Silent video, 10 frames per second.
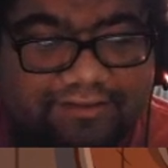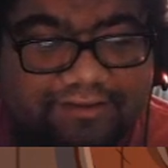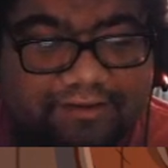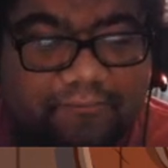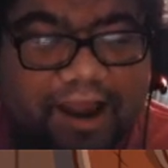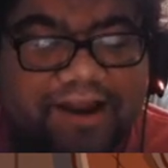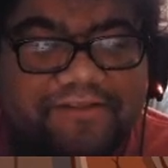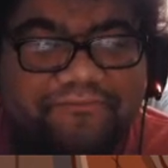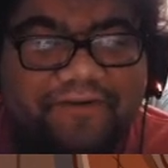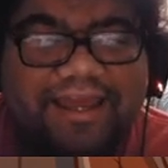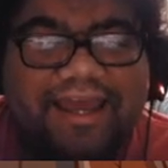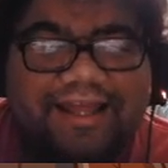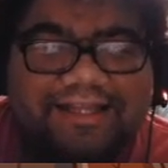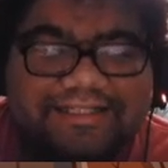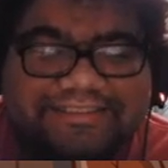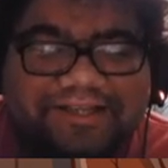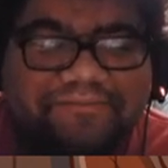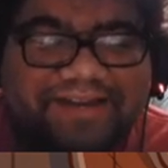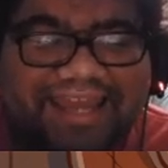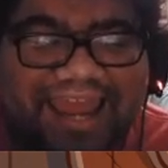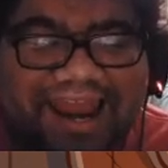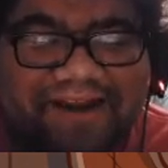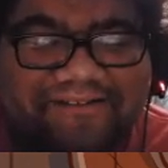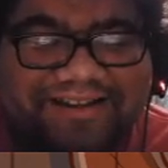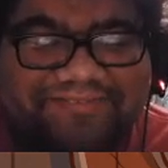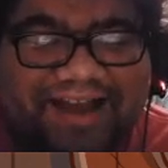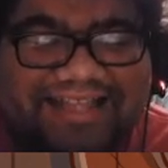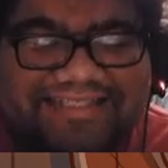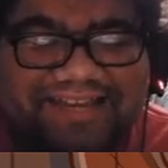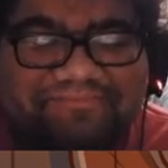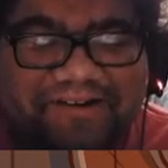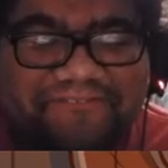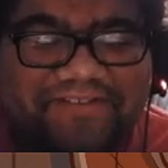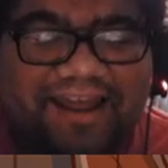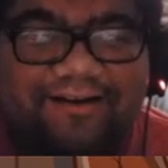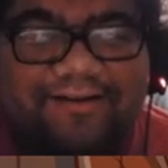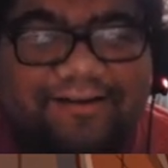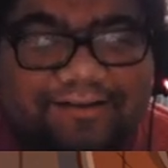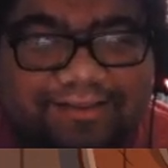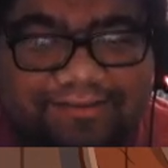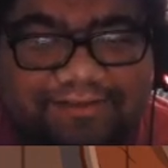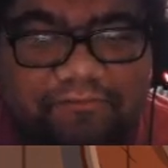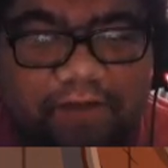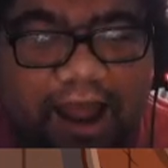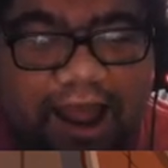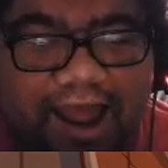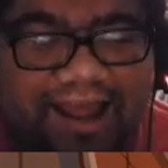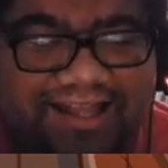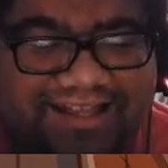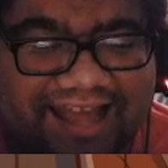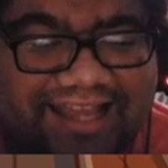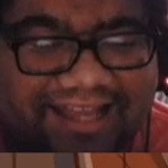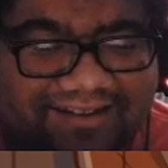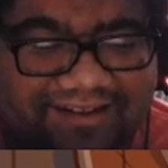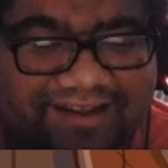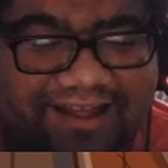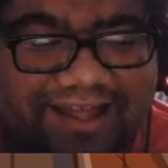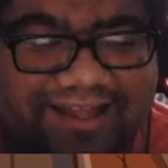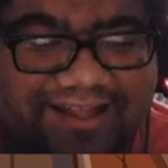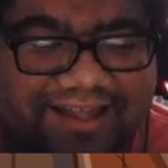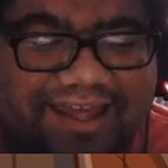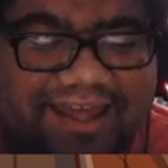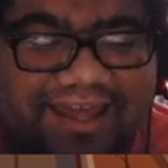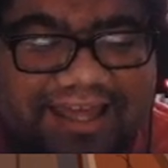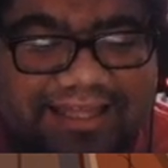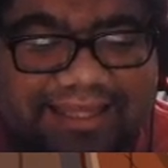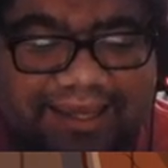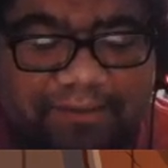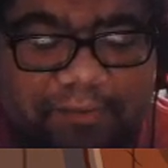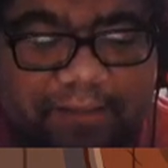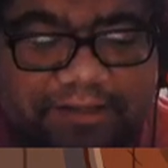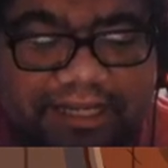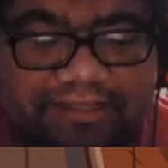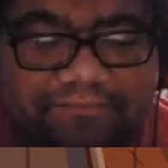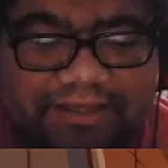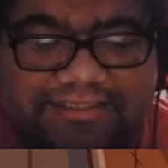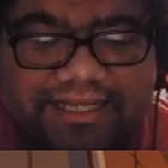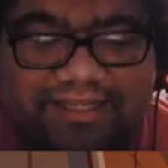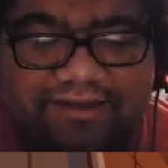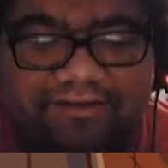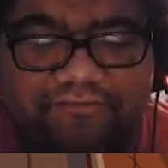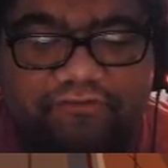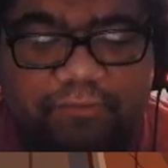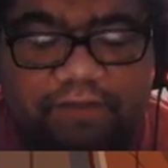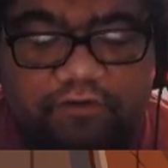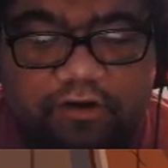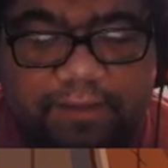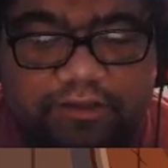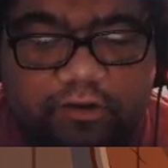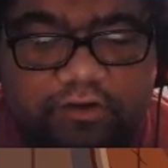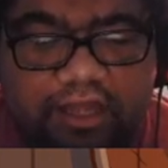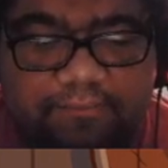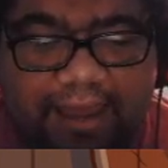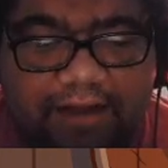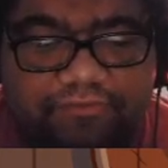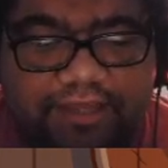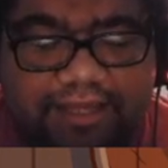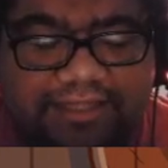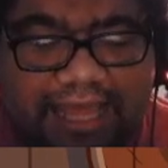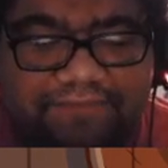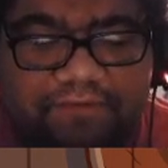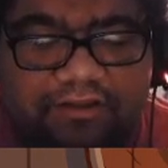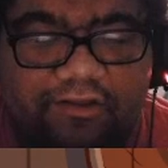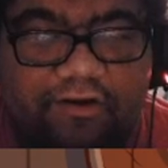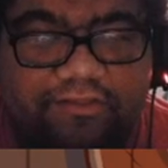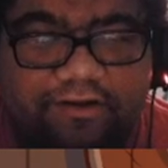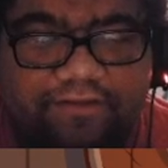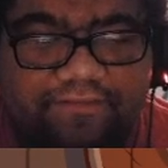Why are there's so many errors. Why is it saying Murphy now? It's like, rah, I get it. Yeah, probably not the best idea. From what I've heard about Jotunheim, I don't think I'd last very long there.